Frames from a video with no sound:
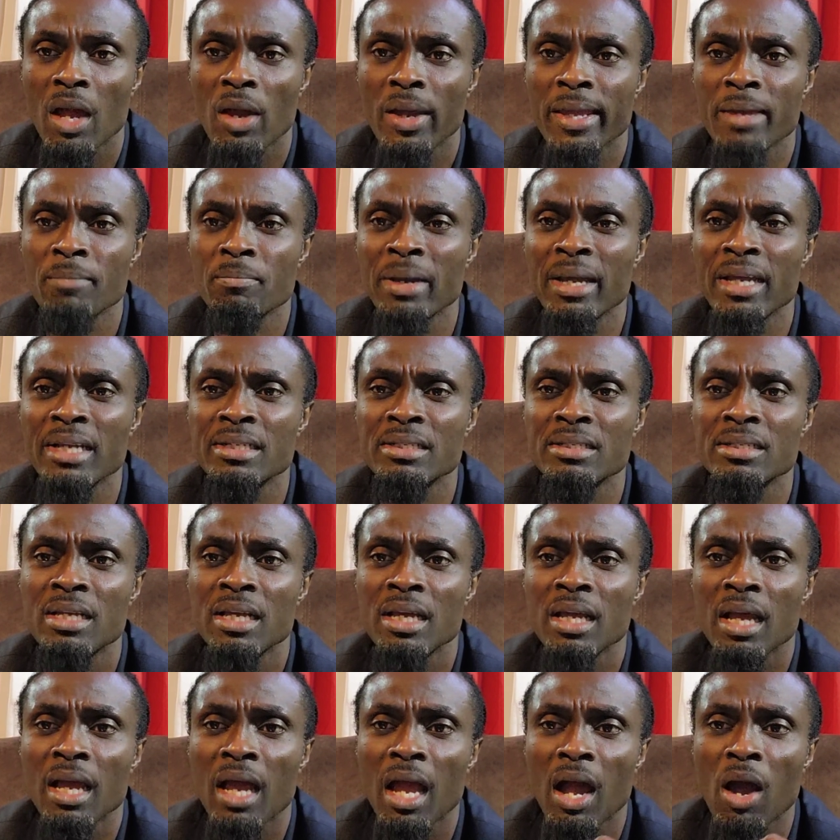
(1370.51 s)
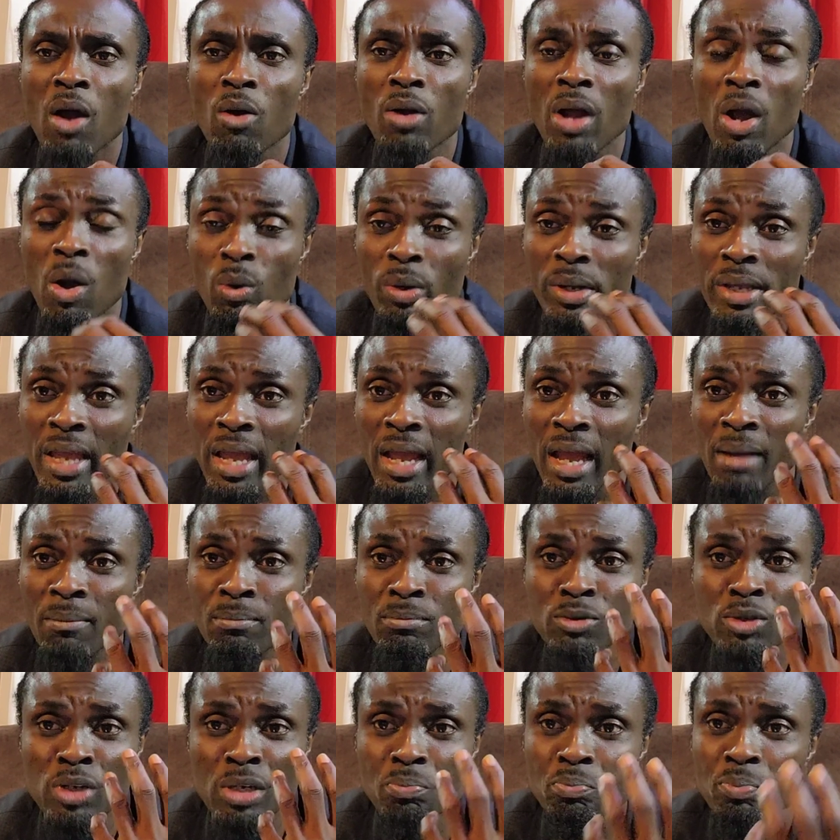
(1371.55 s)
Amen. Okay, I'm
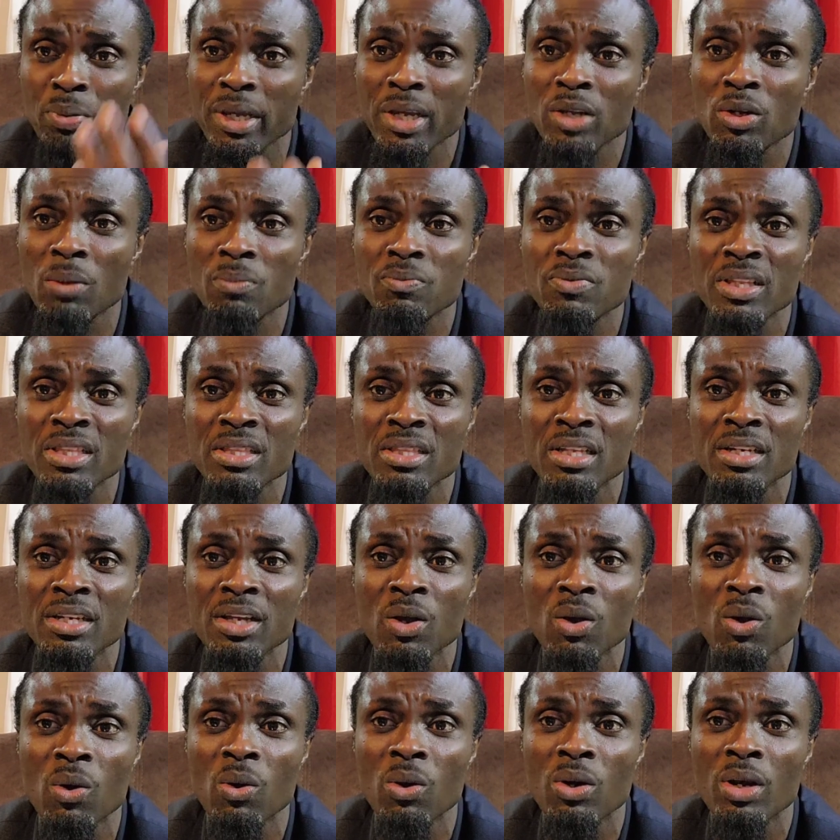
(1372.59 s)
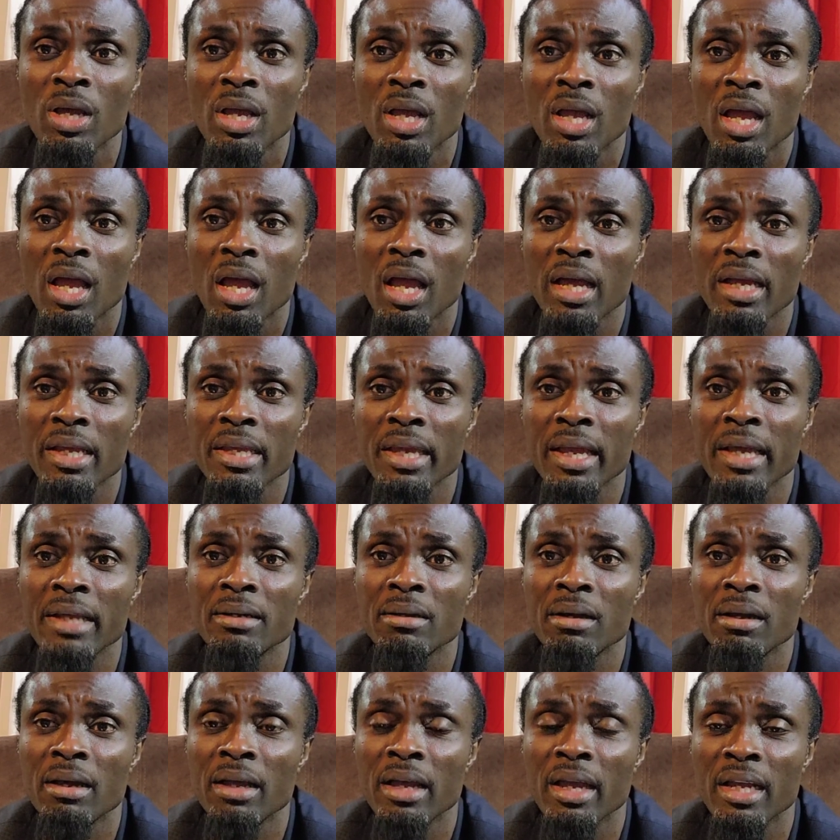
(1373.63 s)
just picking up Sister Nicole
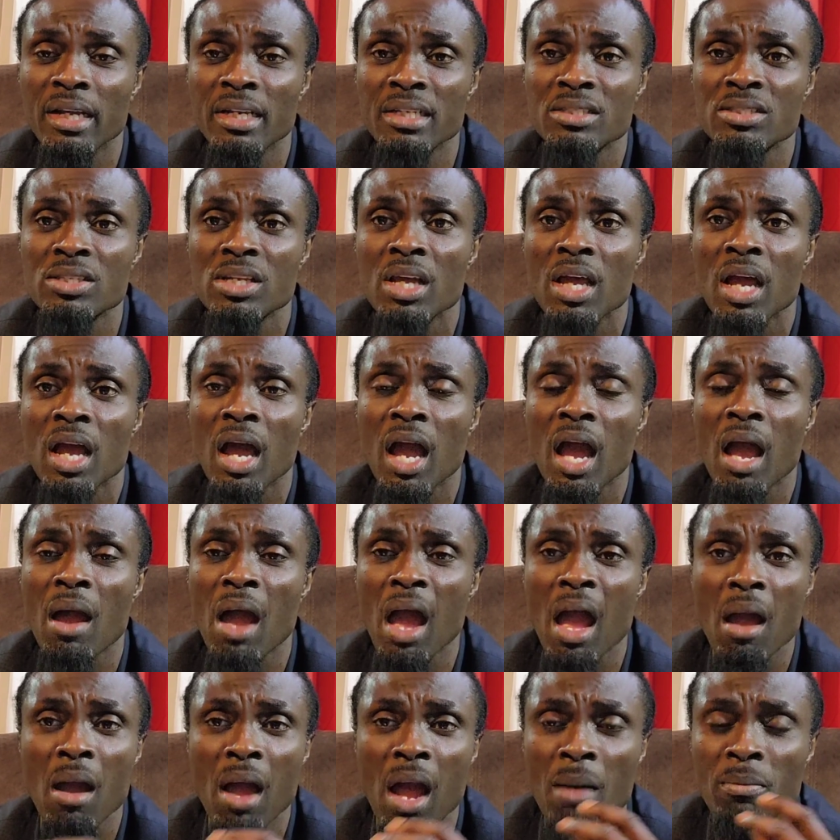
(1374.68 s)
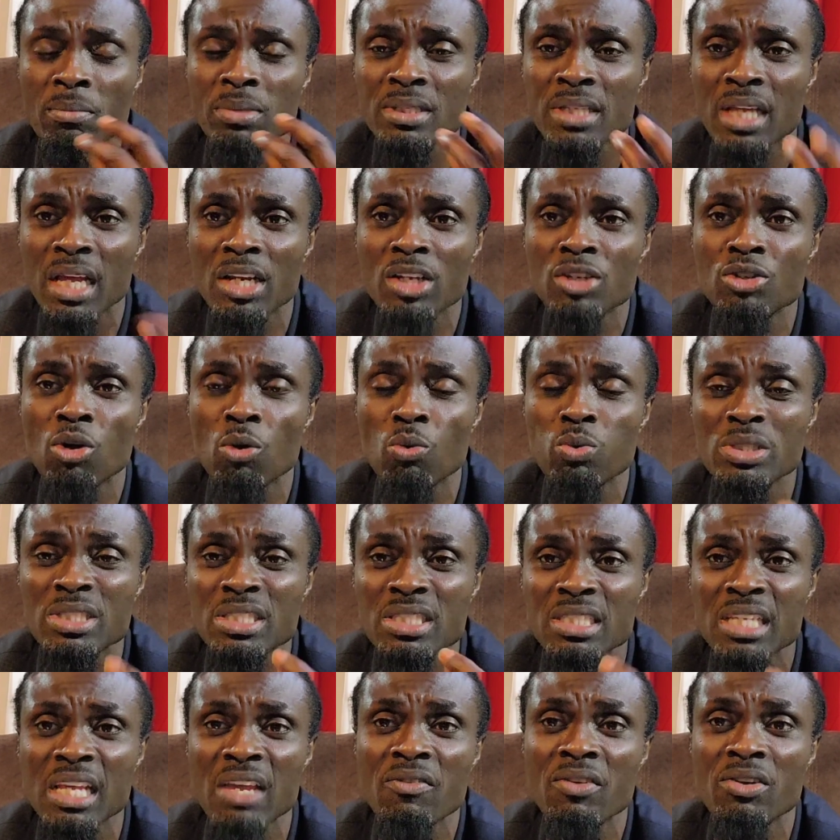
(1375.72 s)
again, Alice. I, am telling you,
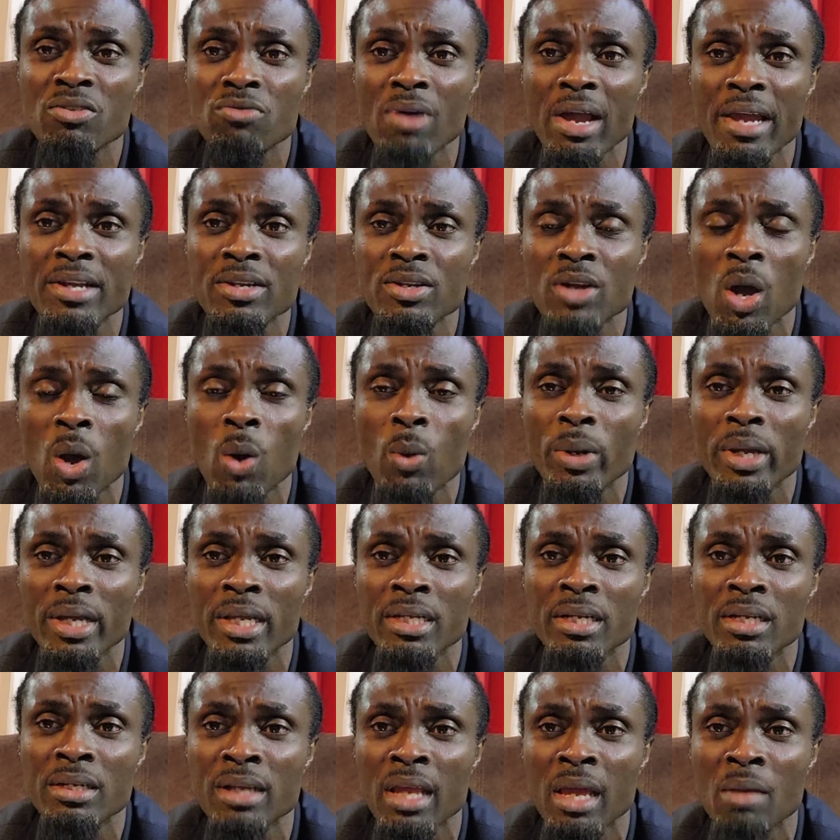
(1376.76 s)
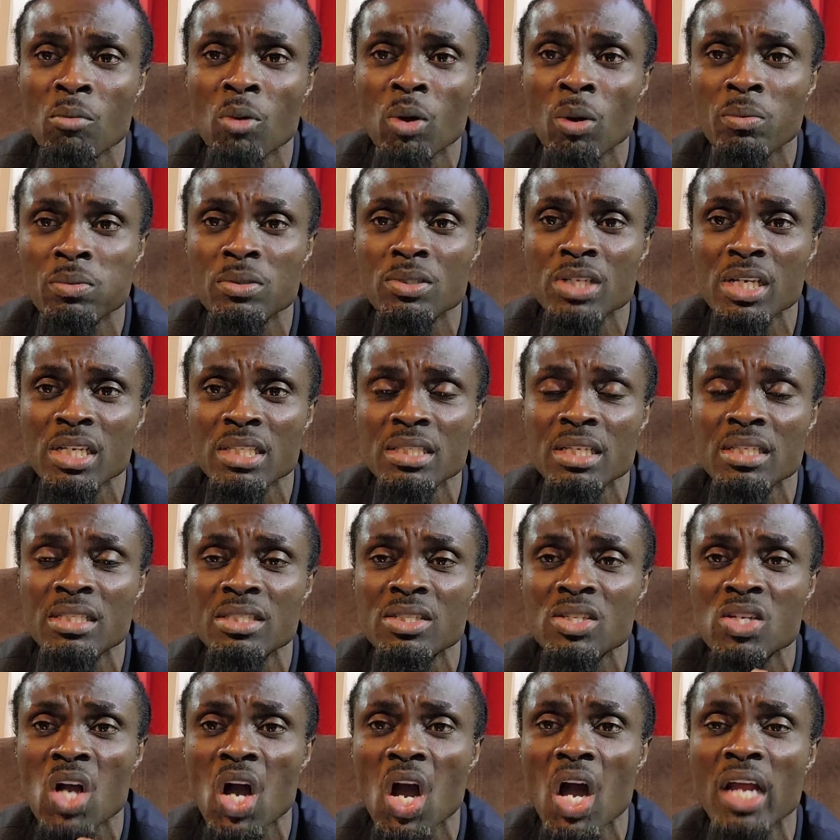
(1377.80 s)
receive it right now in the name of Jesus.
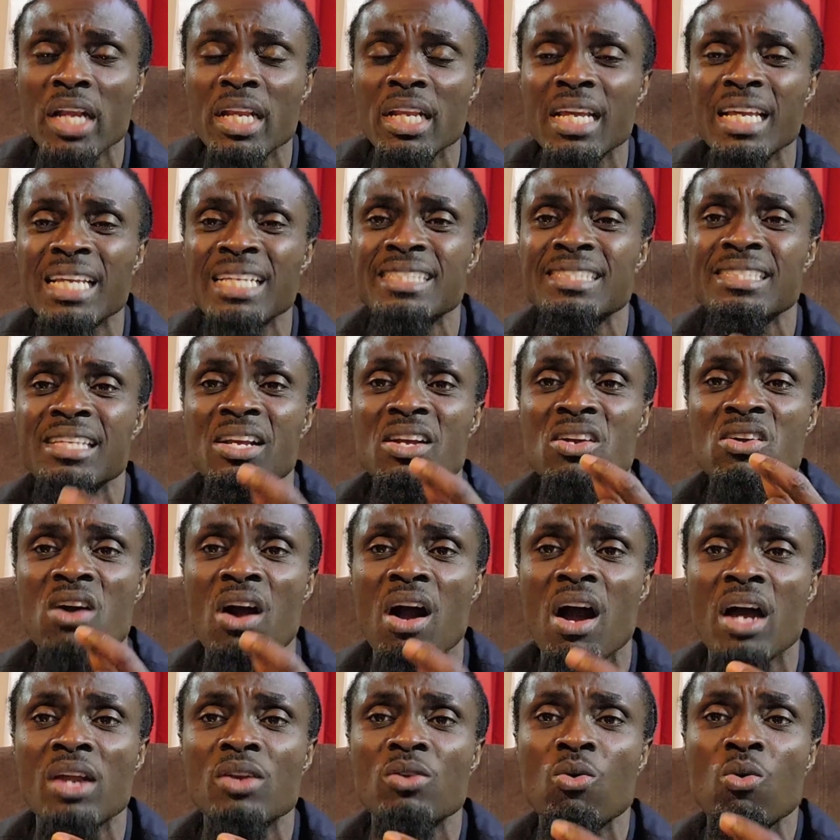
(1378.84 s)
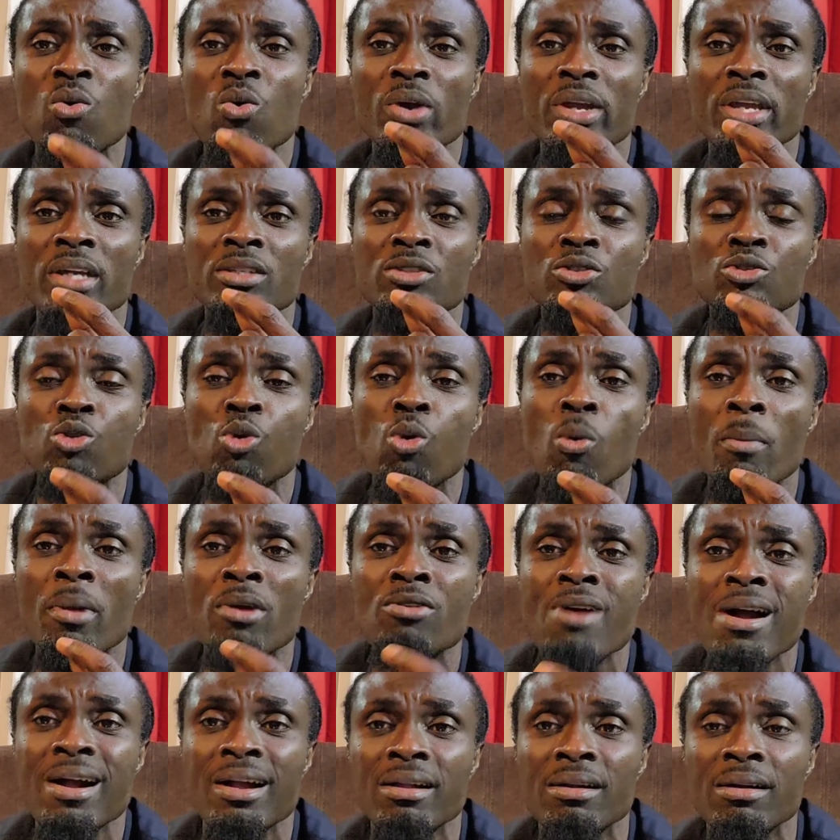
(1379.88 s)
God is the God who can do
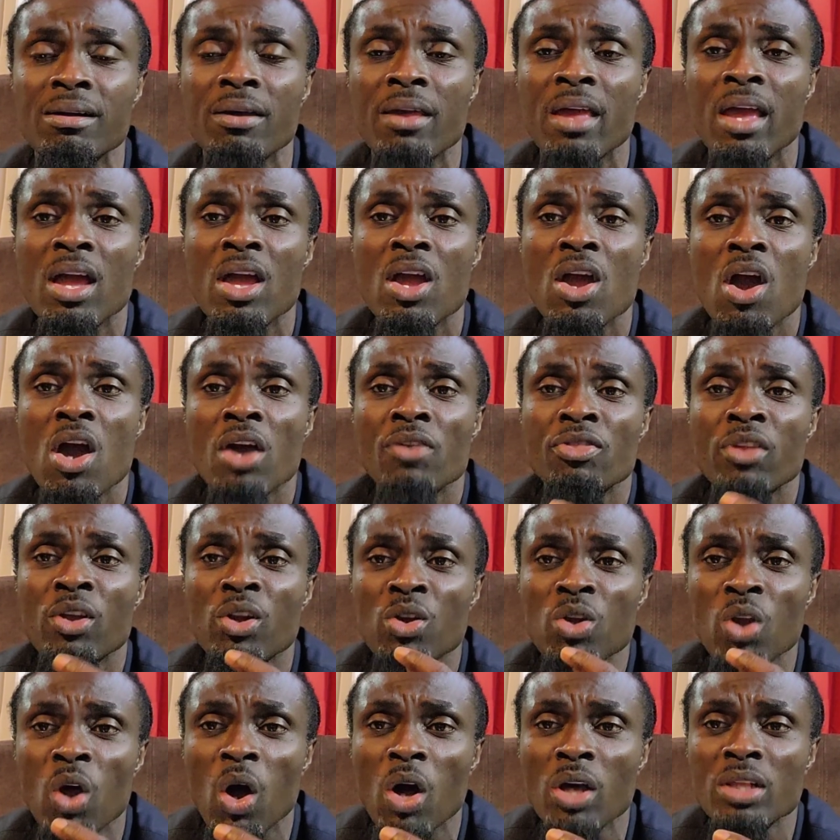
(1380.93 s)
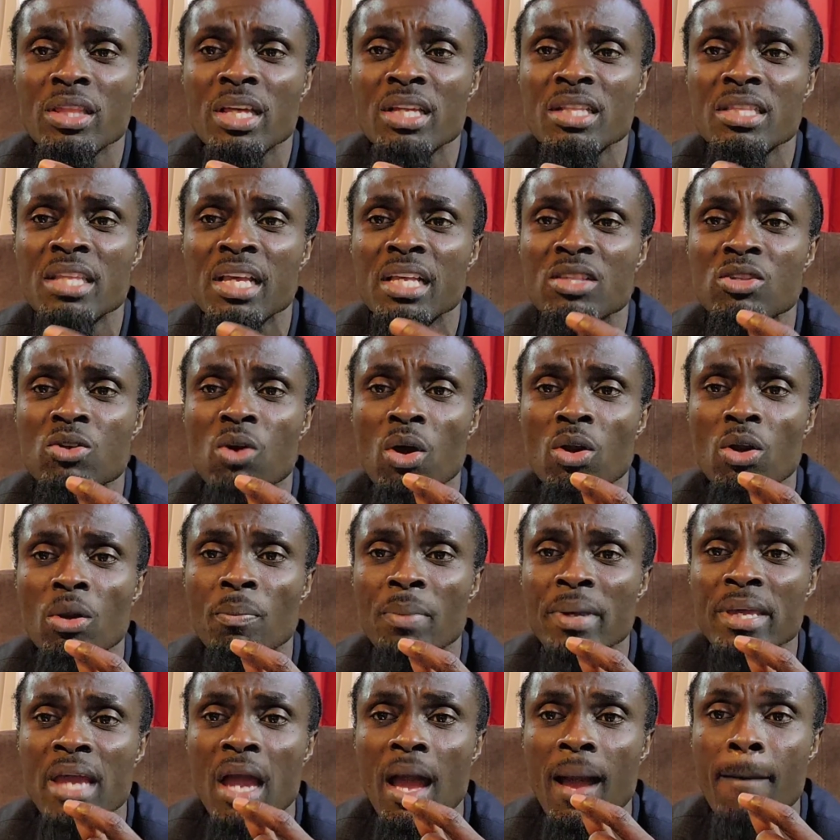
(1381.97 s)
miracle. The Lord that this going to
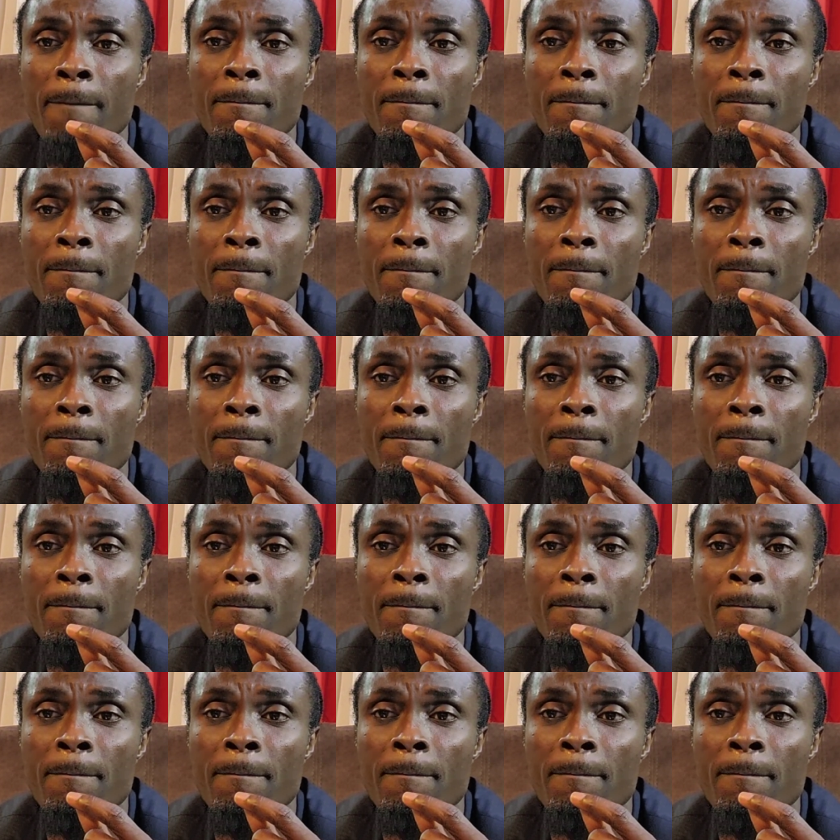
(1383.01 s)
be a